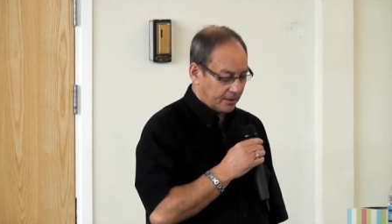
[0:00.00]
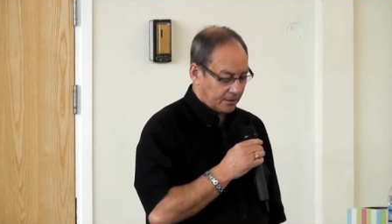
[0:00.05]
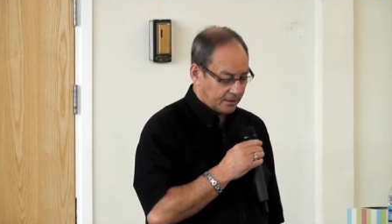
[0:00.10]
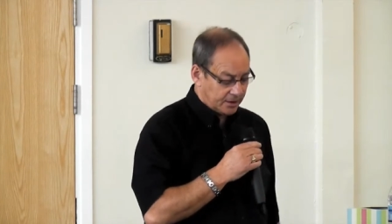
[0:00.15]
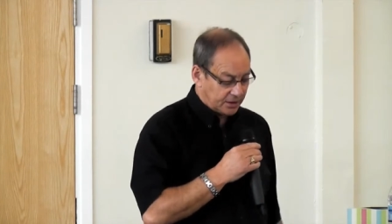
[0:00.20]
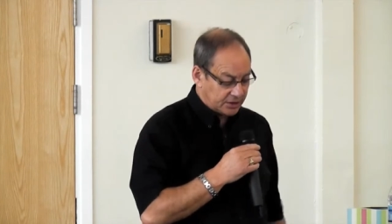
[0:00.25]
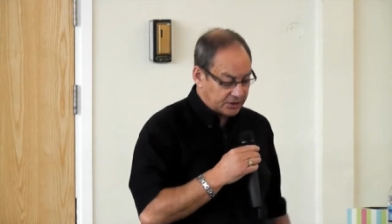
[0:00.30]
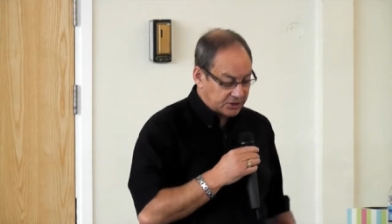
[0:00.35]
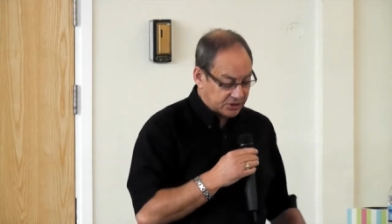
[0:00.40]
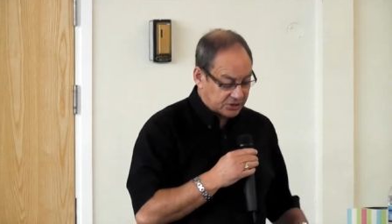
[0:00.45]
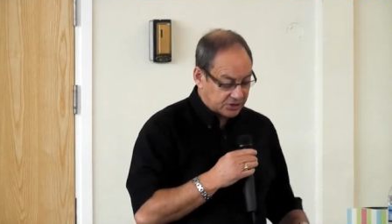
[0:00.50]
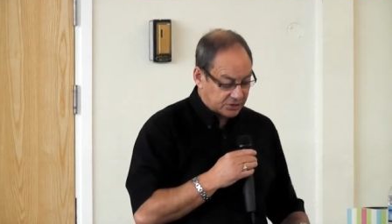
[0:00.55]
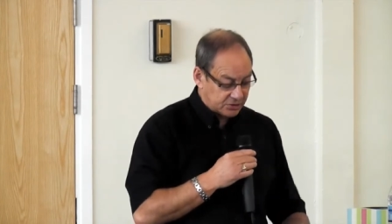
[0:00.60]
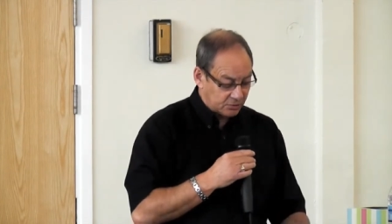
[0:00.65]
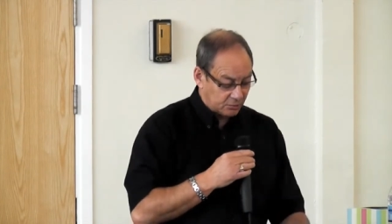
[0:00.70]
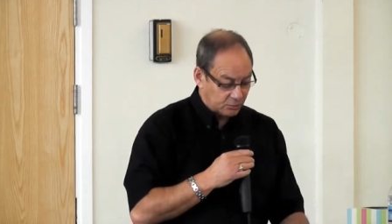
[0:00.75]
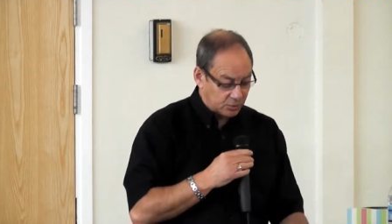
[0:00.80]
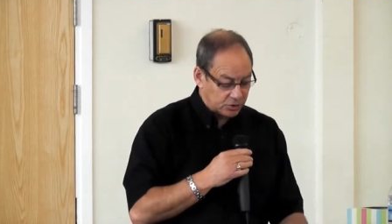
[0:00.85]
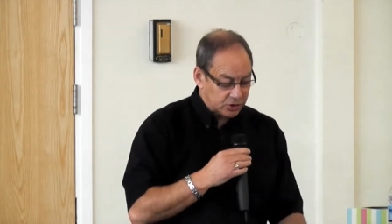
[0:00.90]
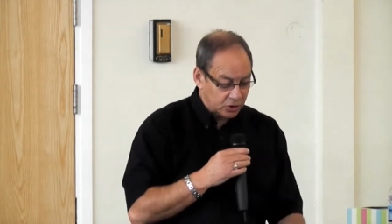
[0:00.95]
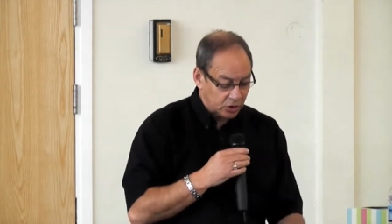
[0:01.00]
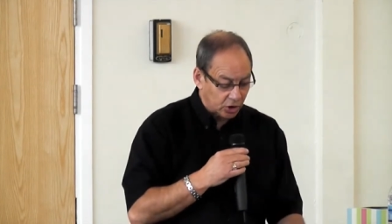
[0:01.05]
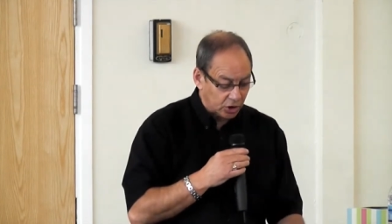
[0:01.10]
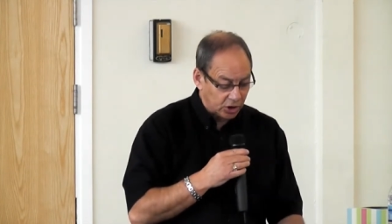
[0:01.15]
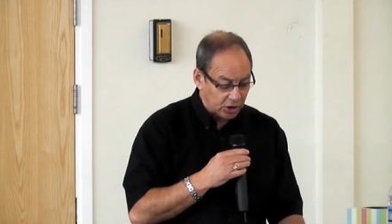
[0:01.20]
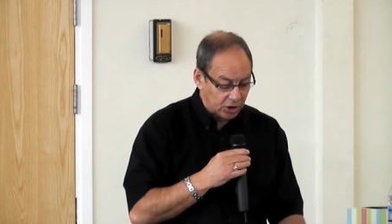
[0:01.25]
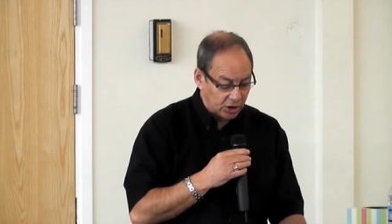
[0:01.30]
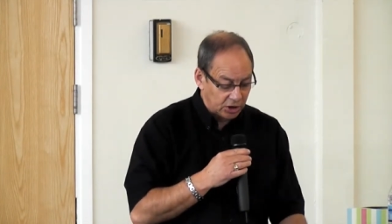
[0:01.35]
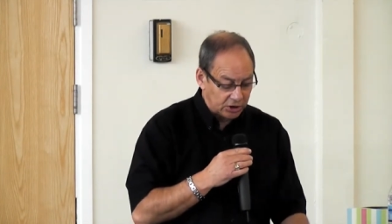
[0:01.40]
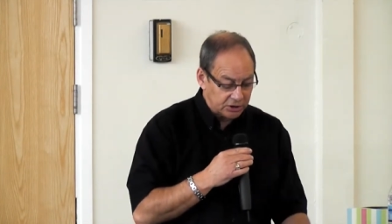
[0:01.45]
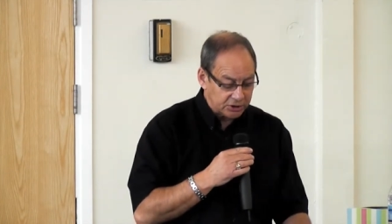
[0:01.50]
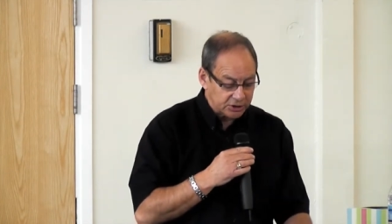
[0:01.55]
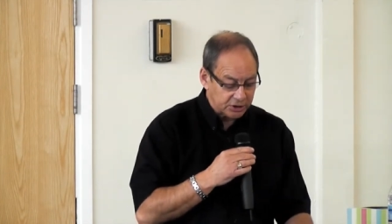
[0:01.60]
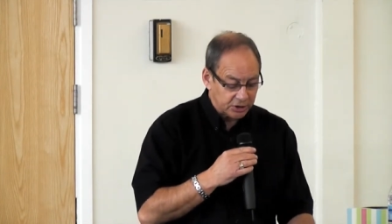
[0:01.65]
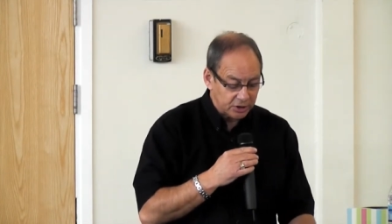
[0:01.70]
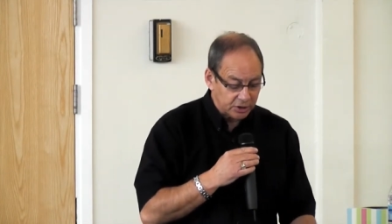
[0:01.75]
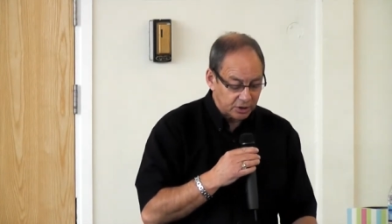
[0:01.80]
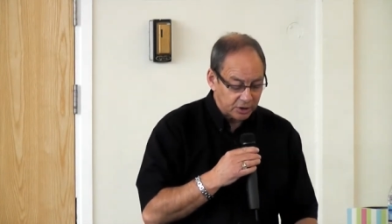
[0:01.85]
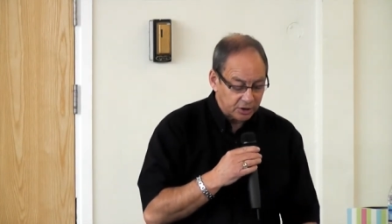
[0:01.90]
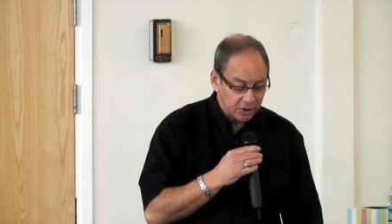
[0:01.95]
This was called
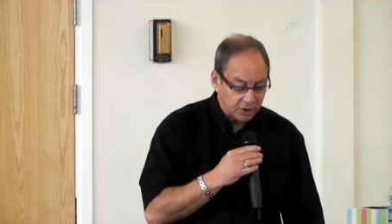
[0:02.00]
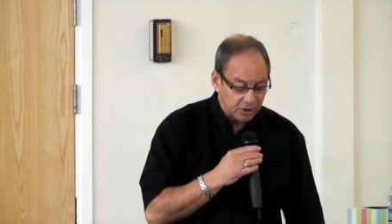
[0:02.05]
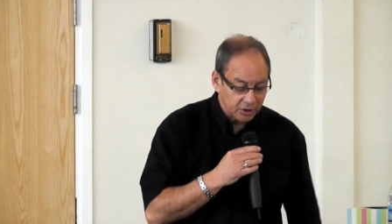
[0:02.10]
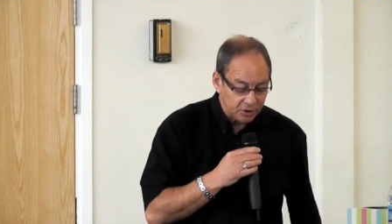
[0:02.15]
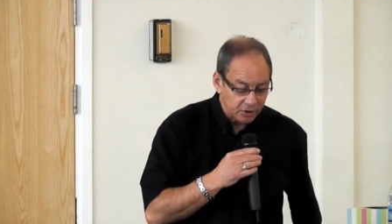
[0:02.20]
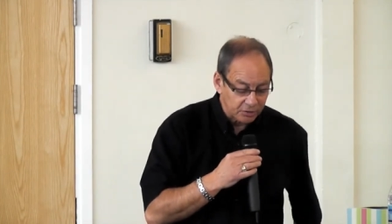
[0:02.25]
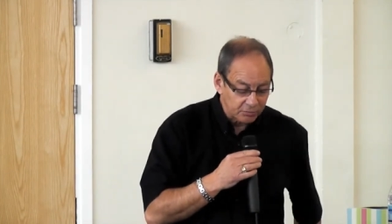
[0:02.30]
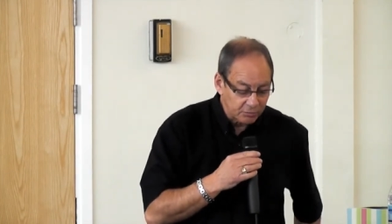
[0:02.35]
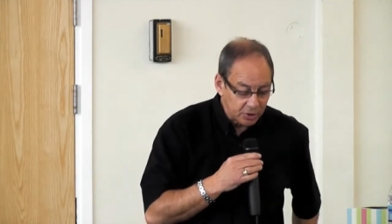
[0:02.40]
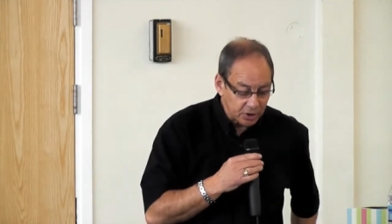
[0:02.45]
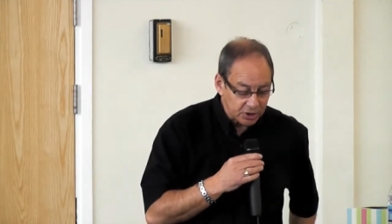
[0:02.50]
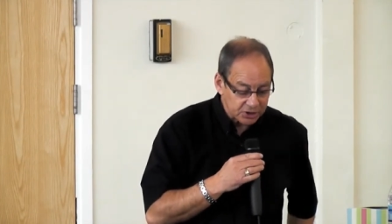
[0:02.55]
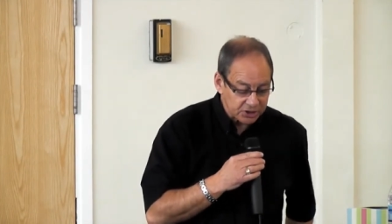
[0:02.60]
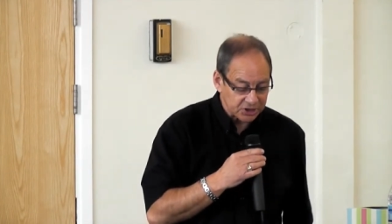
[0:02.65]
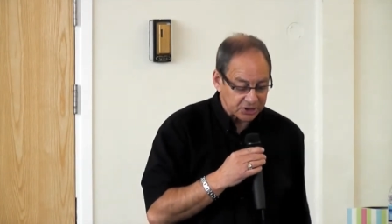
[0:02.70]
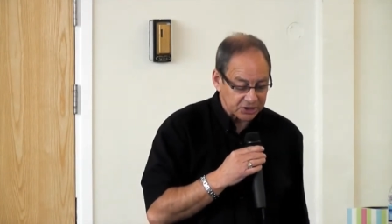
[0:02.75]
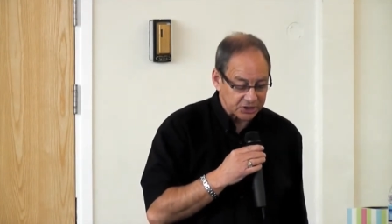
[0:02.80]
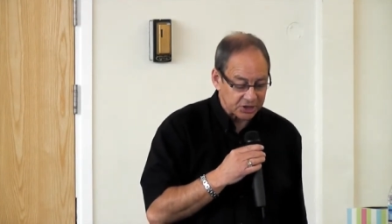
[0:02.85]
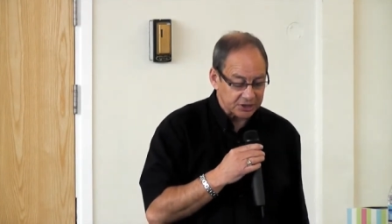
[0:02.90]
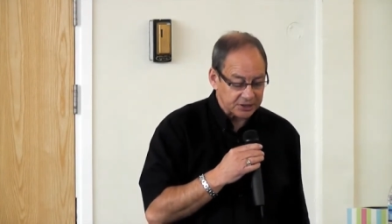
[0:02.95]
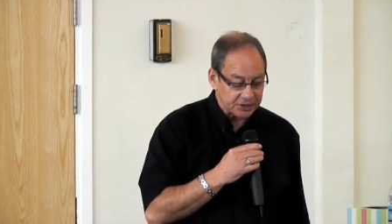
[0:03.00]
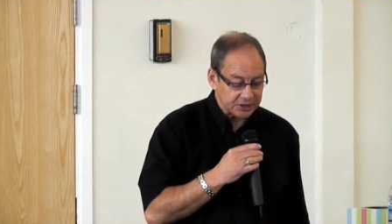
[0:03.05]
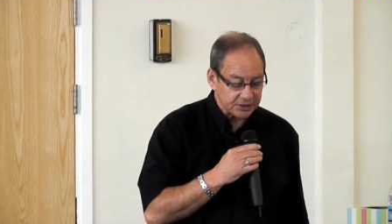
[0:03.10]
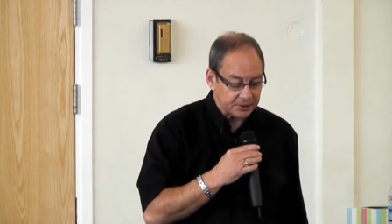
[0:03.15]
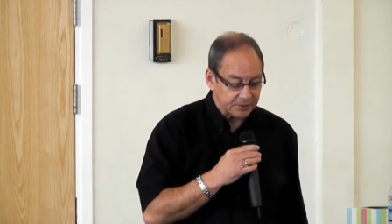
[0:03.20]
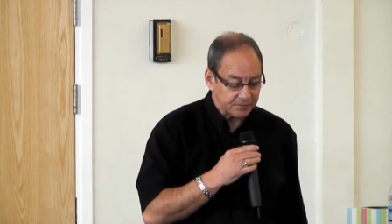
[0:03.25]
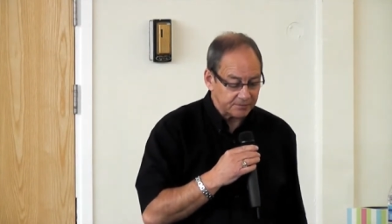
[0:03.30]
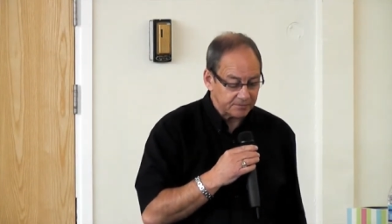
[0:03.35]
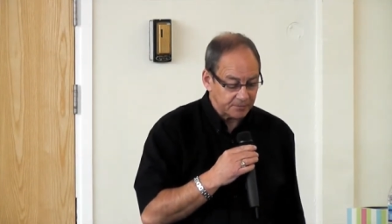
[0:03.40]
the mercy seat.